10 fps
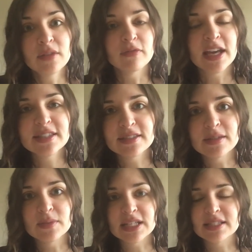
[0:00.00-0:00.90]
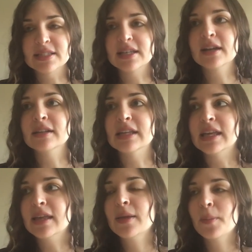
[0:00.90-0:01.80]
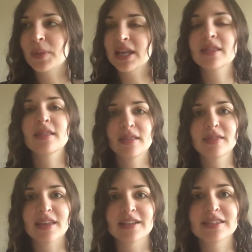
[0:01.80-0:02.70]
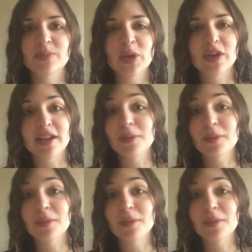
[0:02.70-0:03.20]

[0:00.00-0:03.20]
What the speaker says: racism necessarily, but in that spirit,